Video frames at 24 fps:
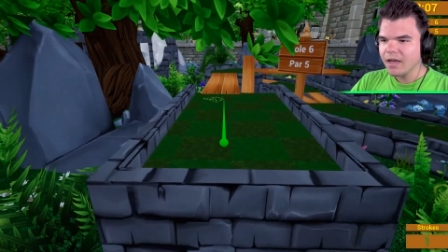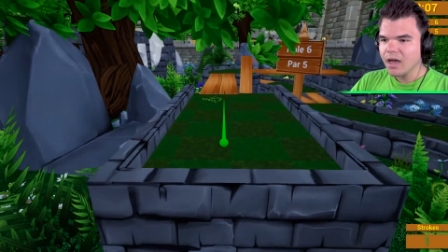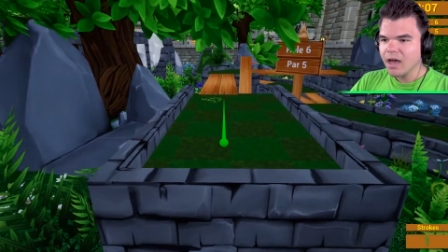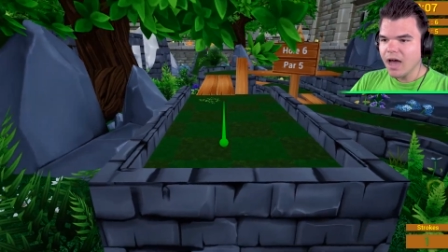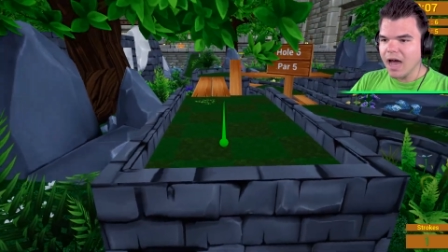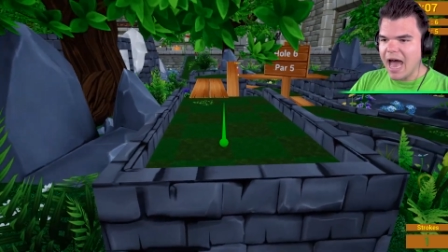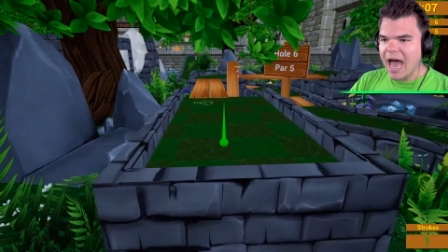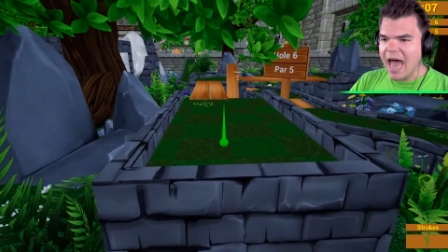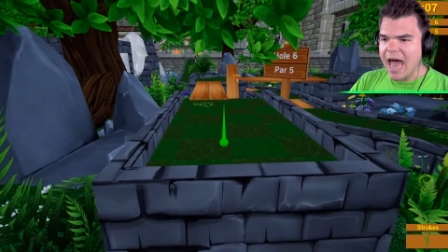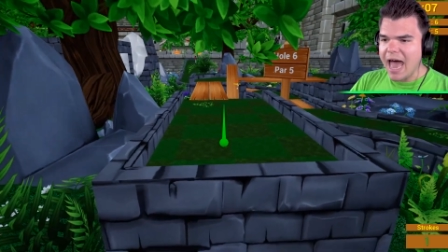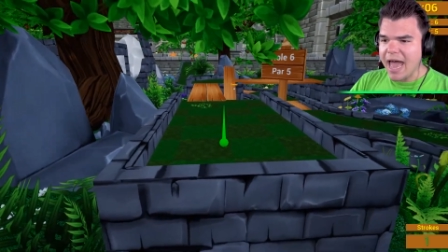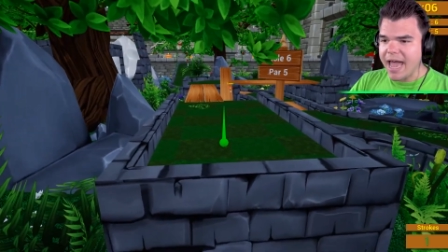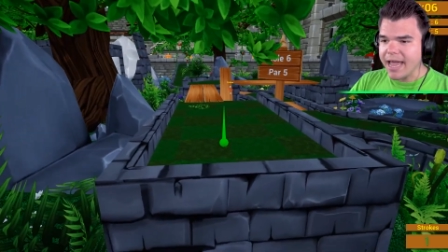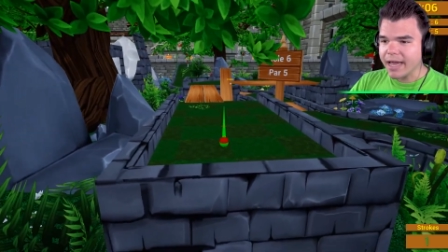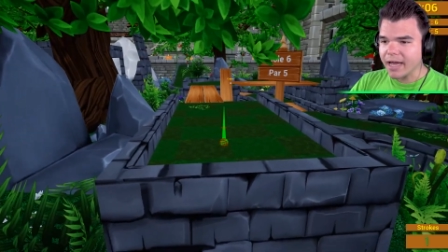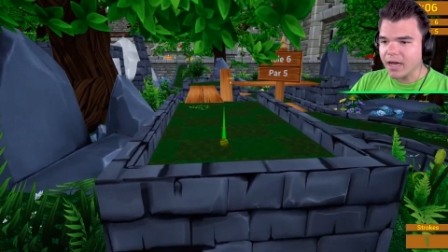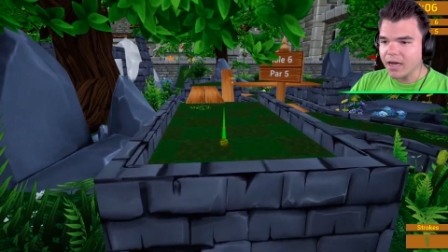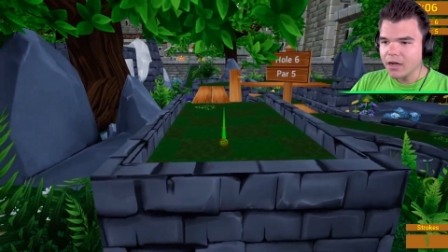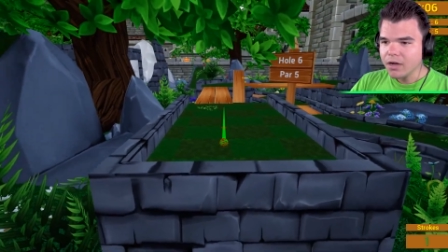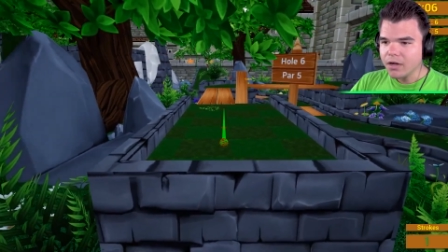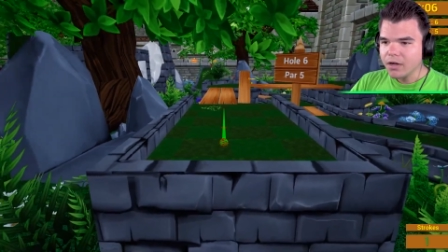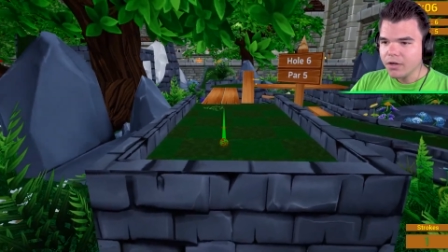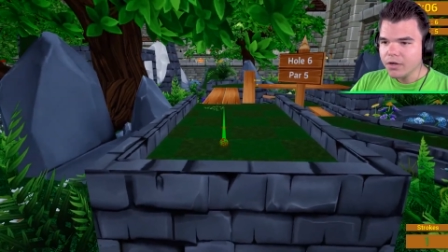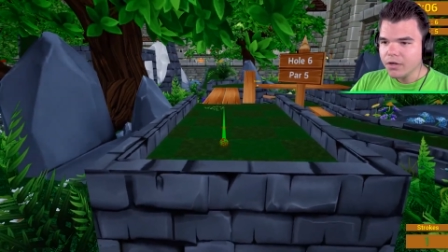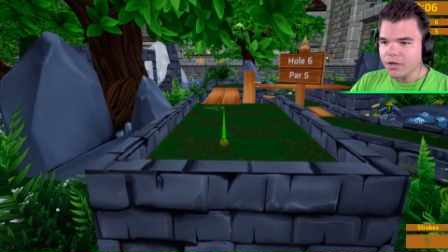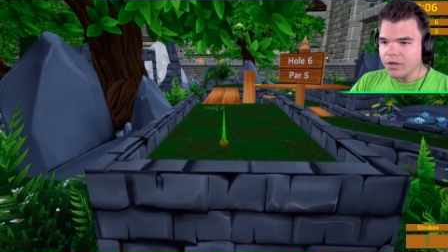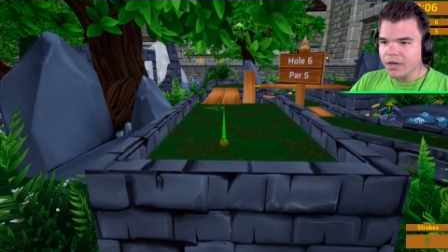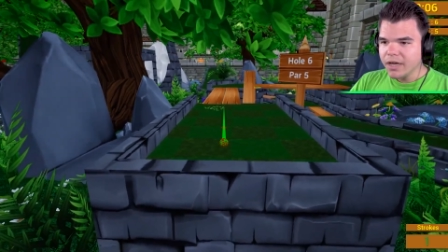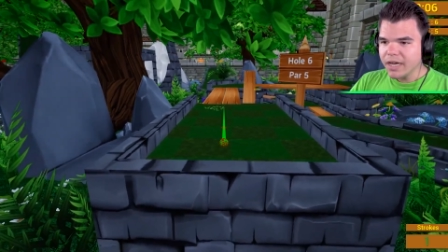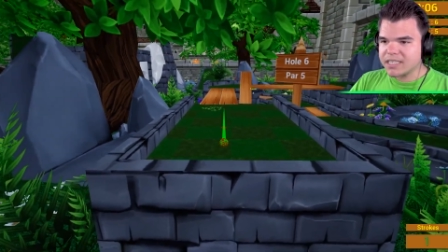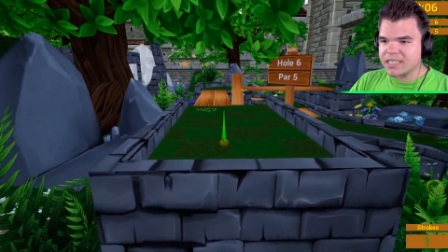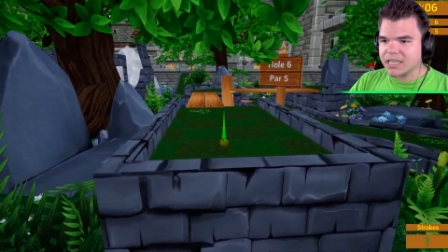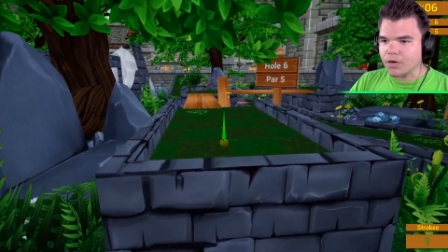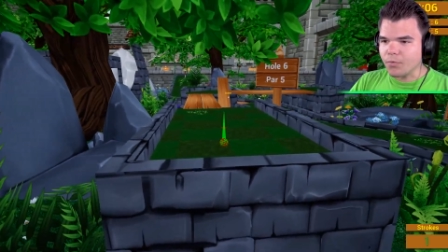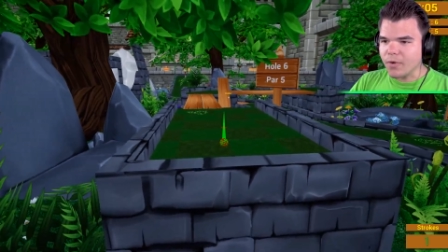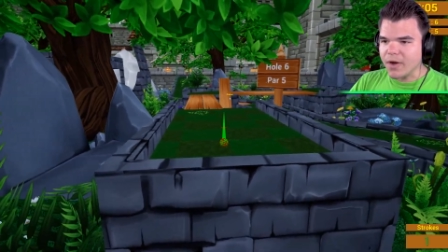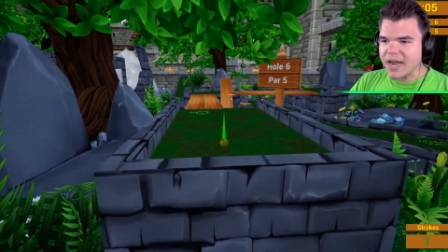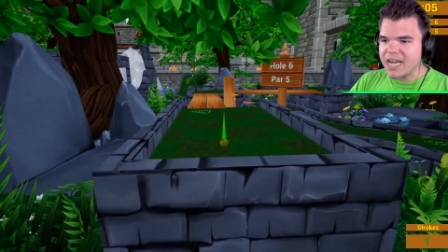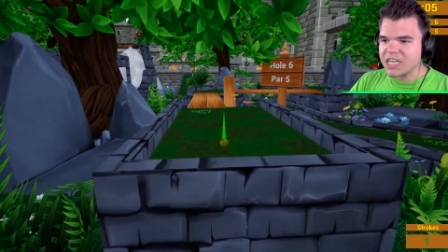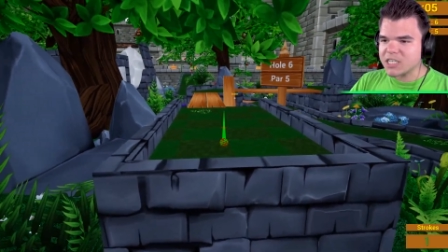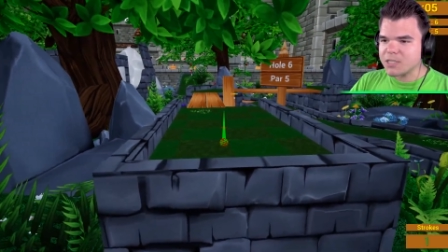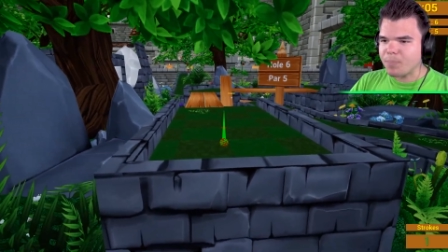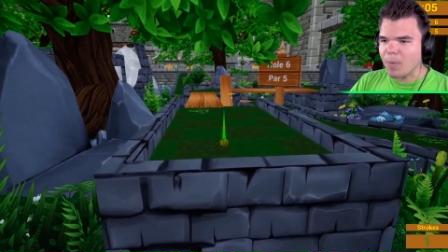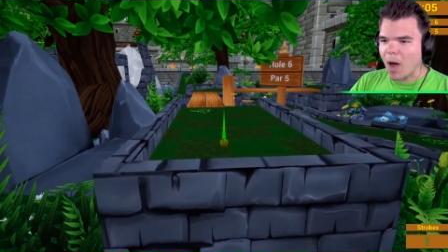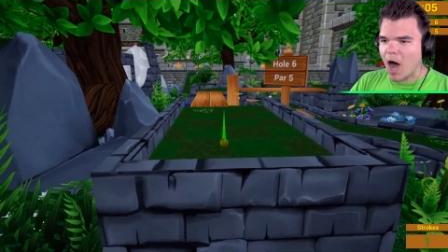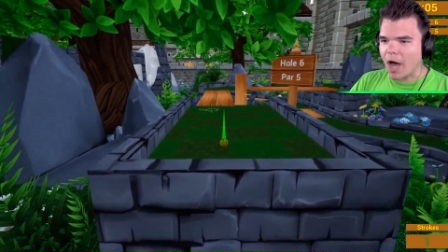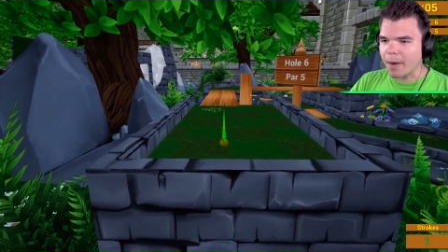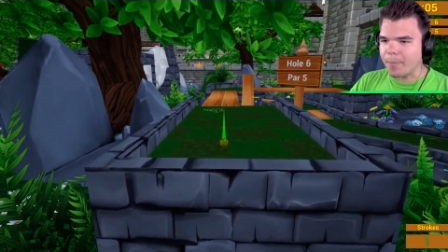Hey! Ah! Okay, it's I'm a
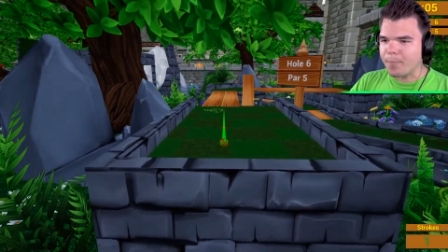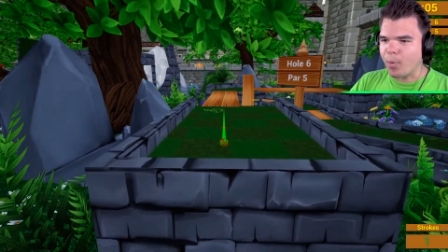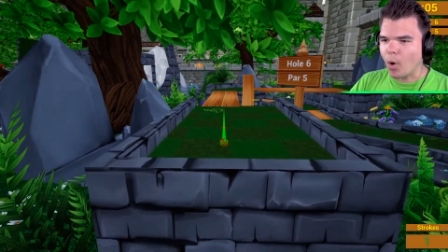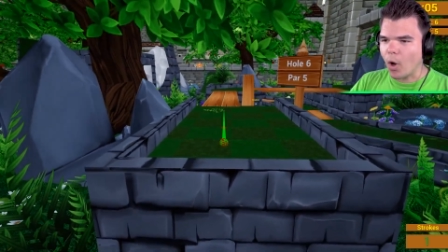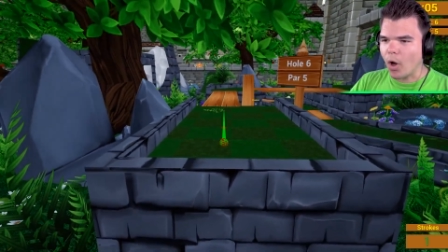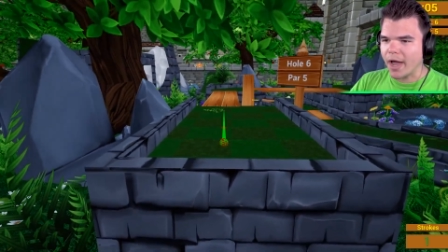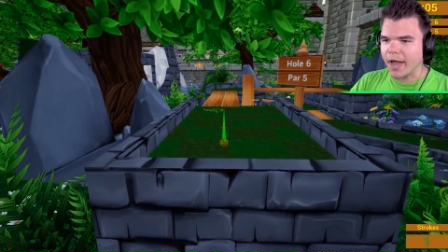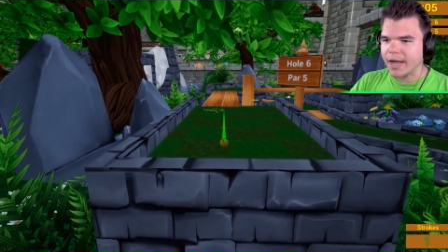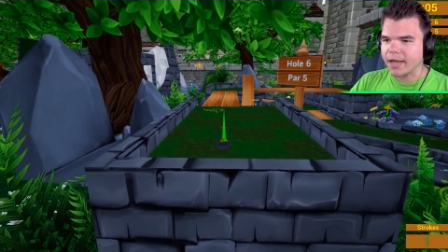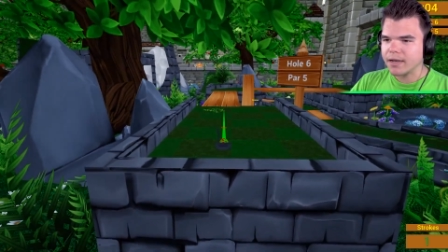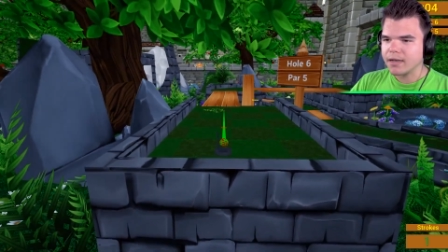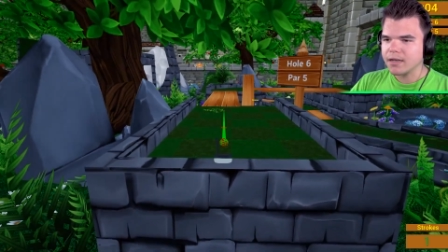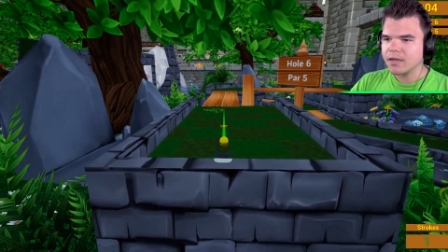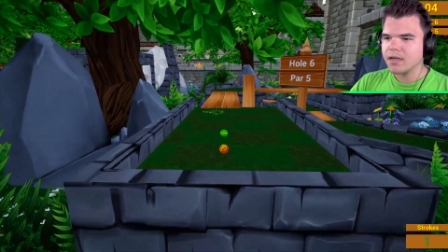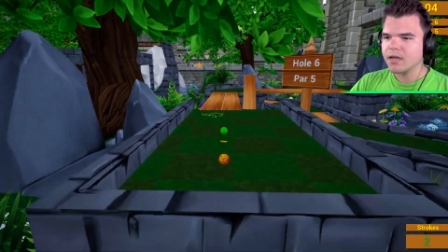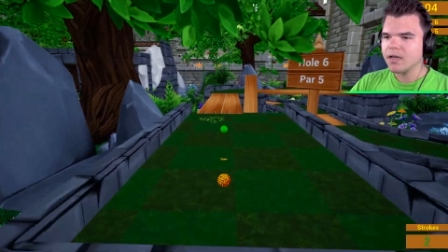respawn a point.